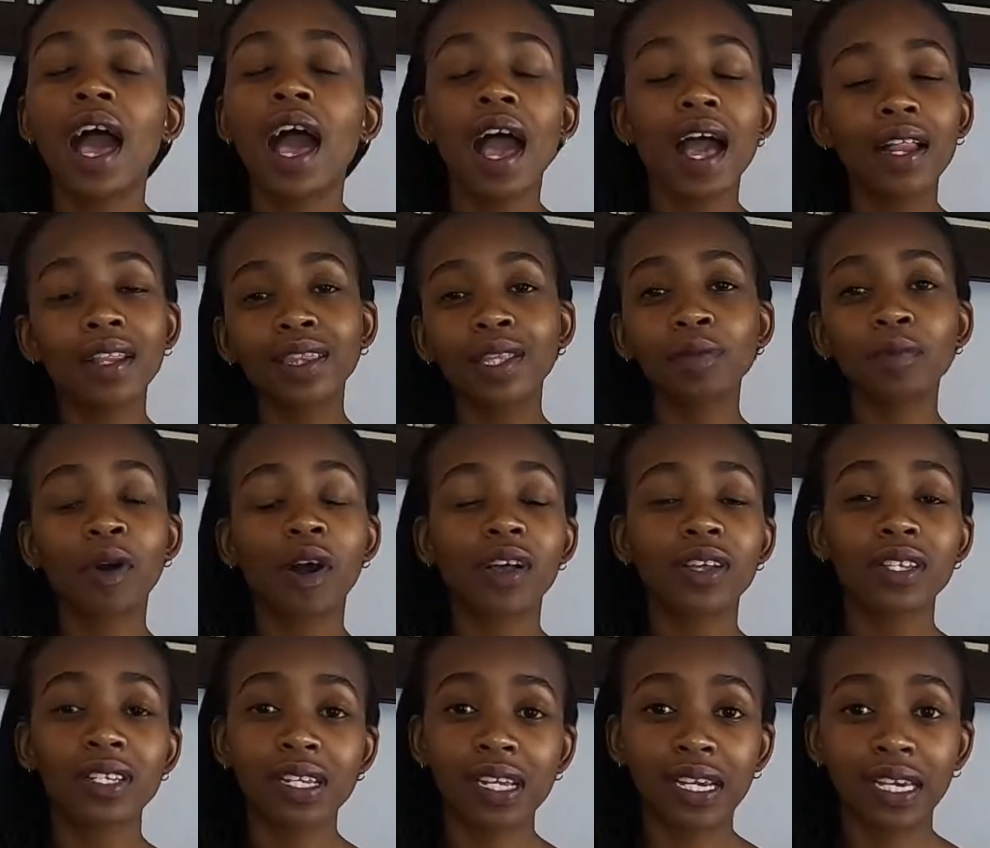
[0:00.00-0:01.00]
And the
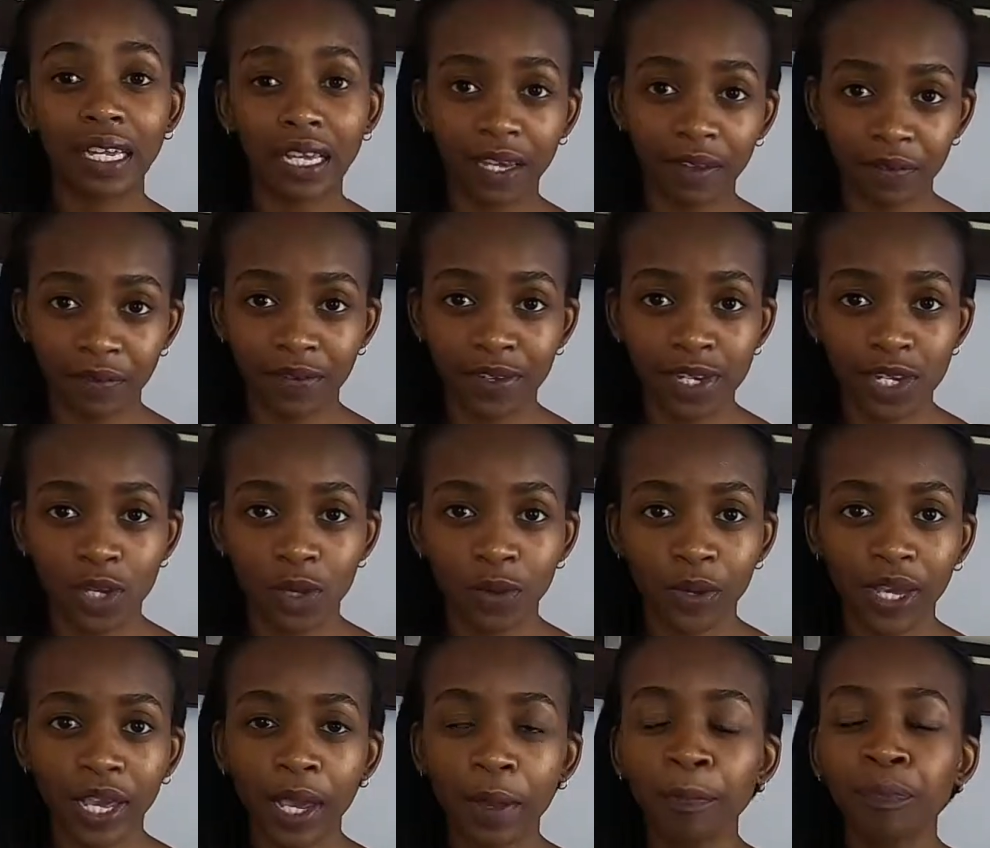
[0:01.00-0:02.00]
master left,
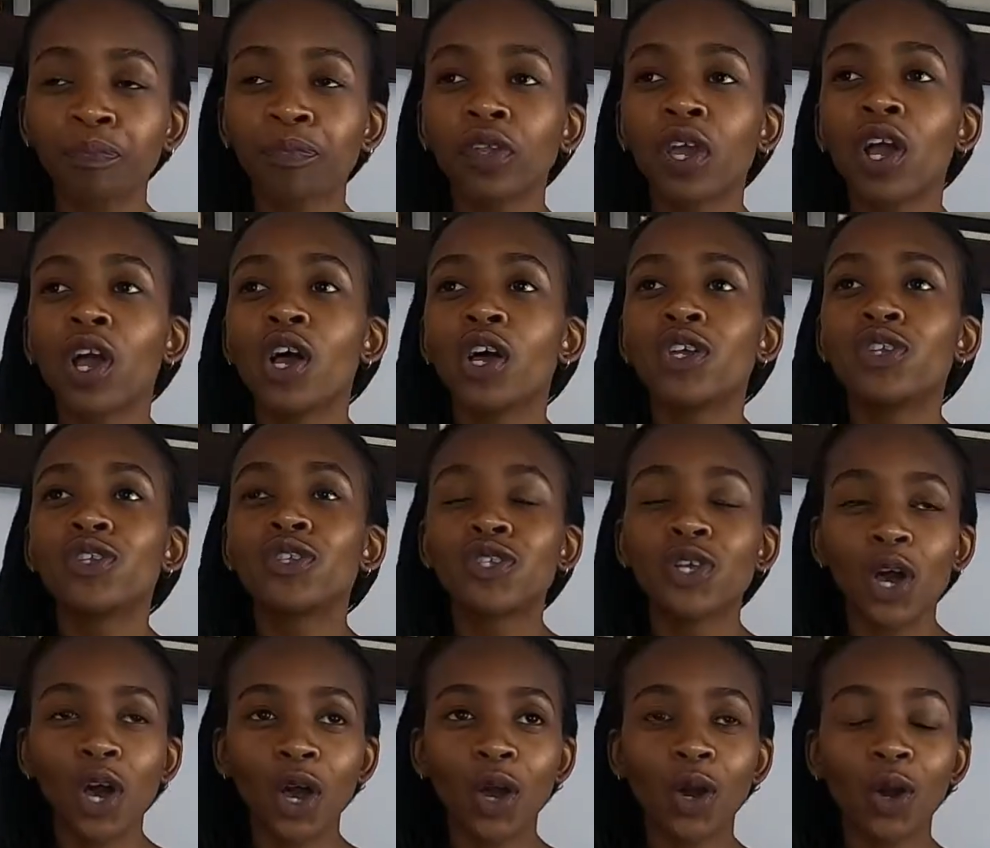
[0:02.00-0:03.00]
okay?
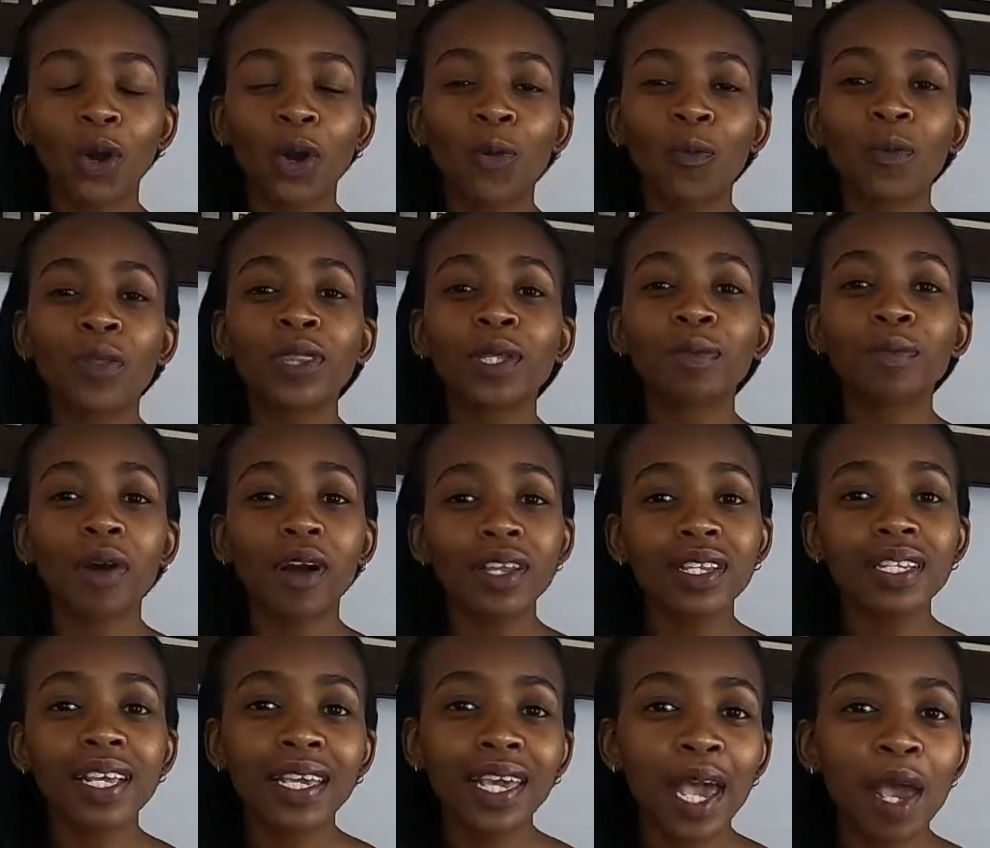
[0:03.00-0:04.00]
So when the
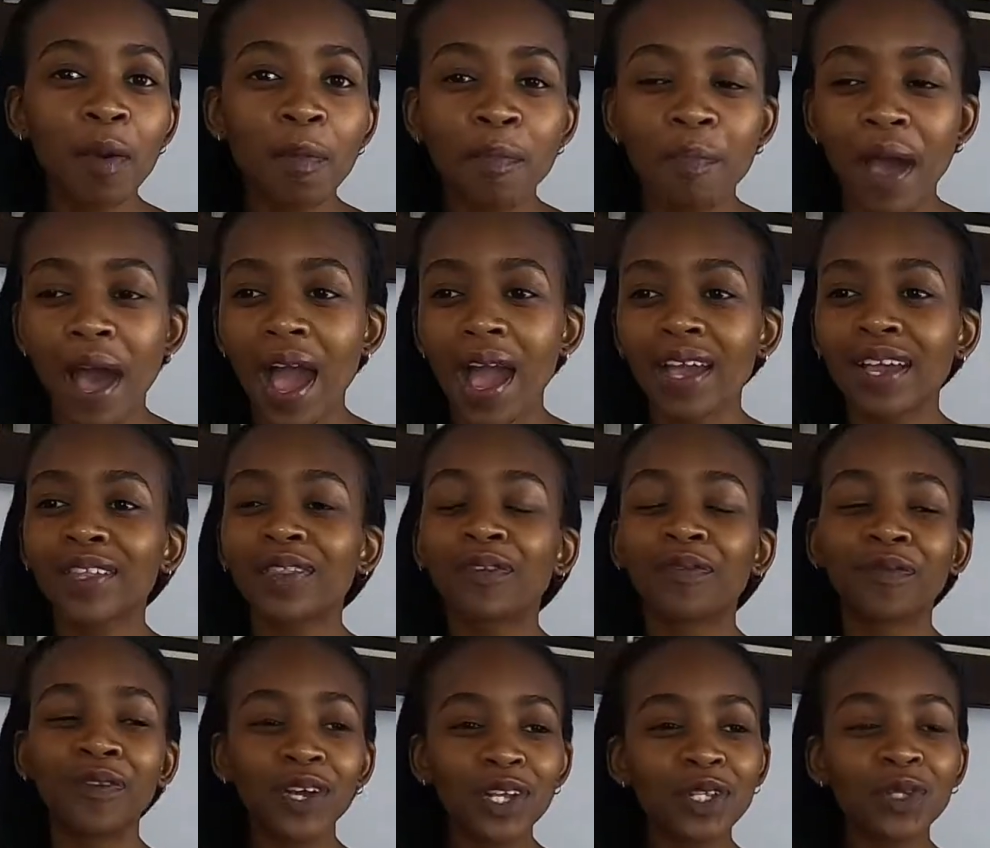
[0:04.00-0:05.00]
master came back,
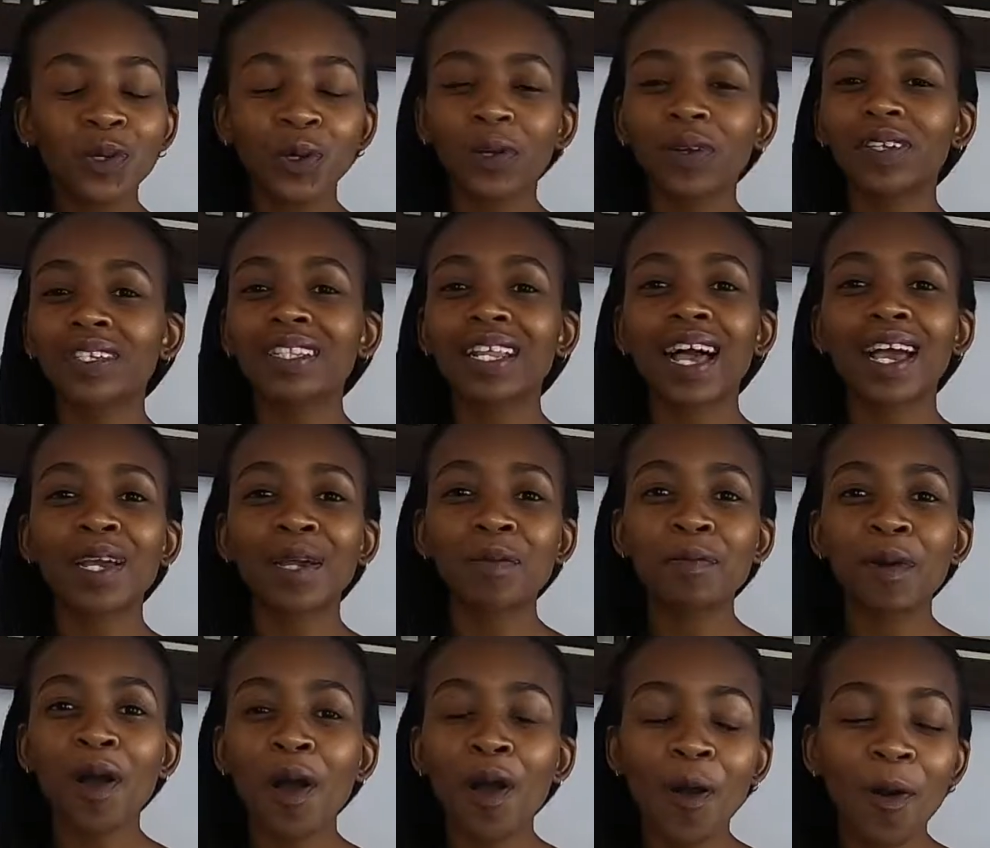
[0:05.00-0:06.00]
the first one was like,
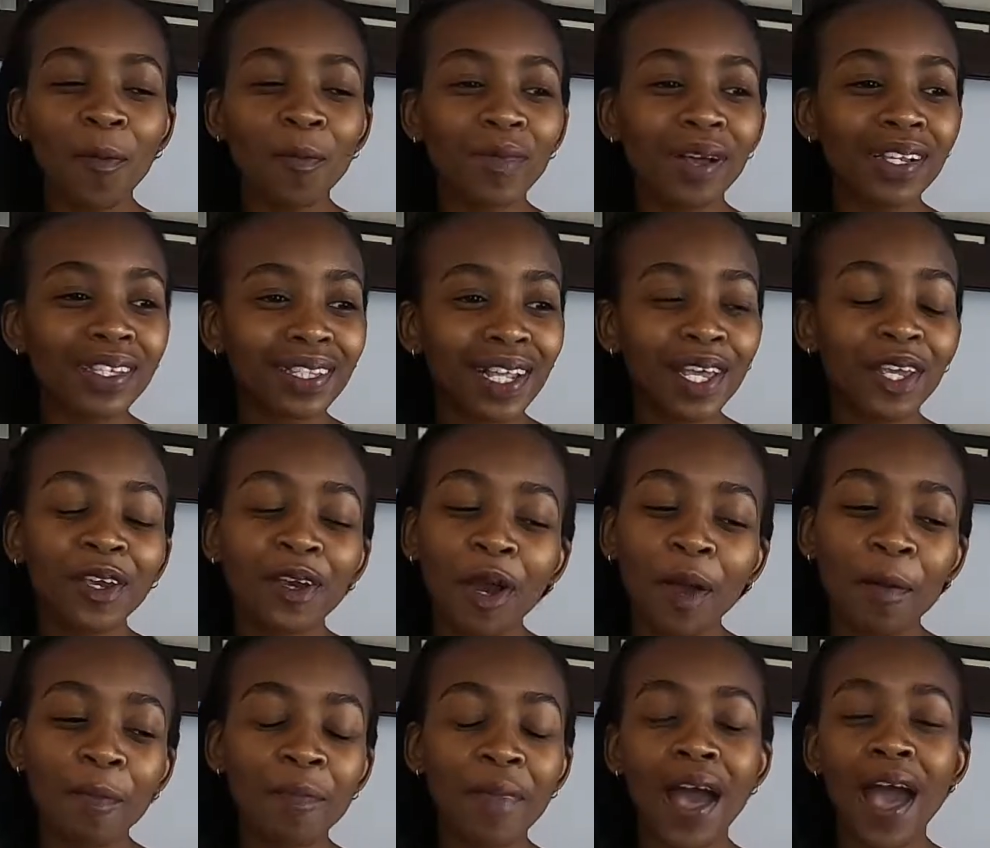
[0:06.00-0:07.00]
oh, master, you
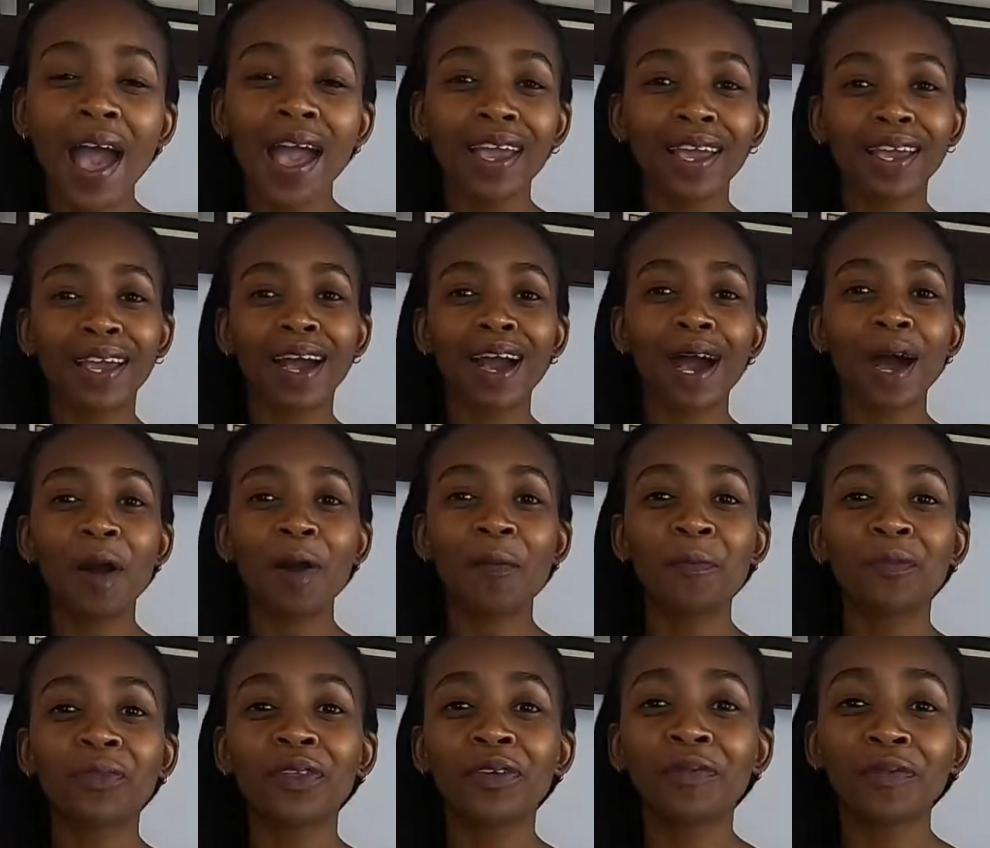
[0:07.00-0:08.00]
are back.
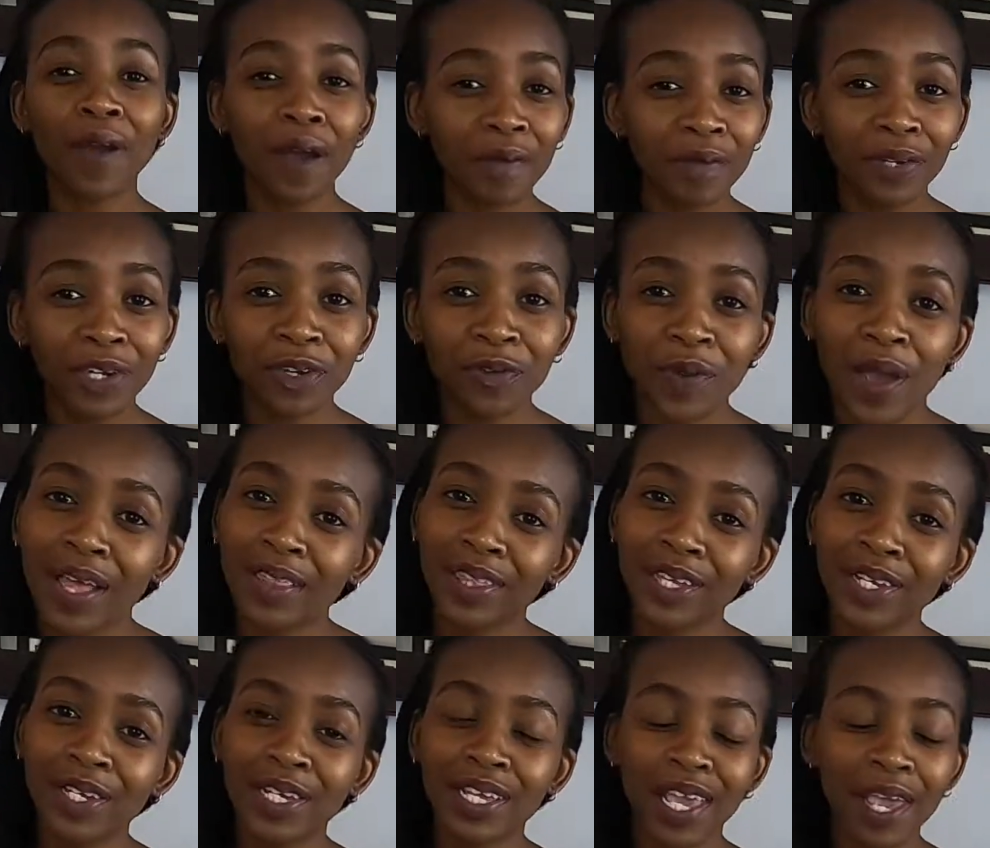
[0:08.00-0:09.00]
The 500
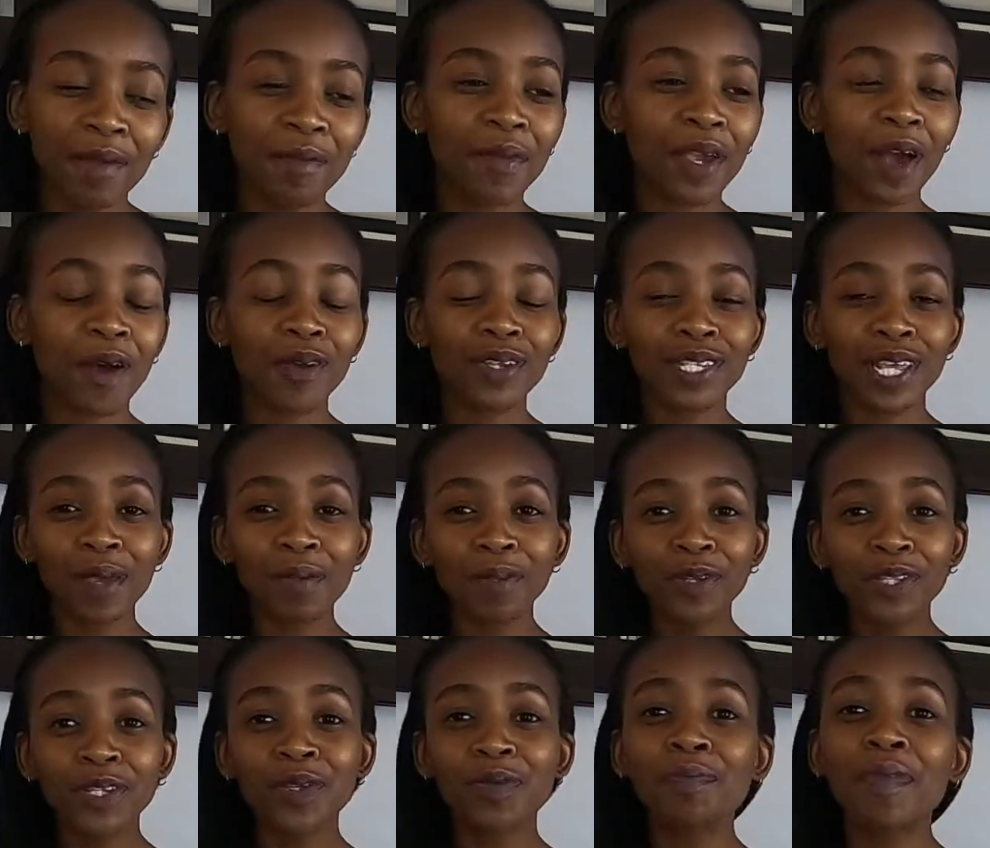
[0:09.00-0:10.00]
rand that you gave me, I was
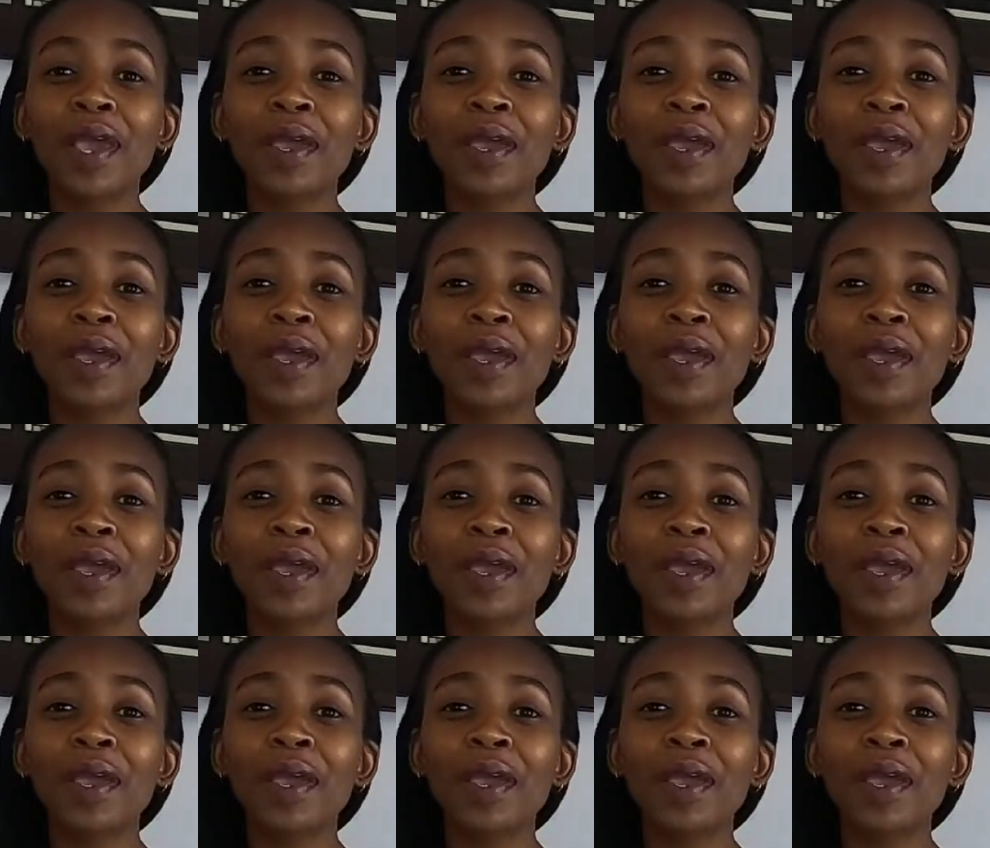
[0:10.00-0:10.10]
able to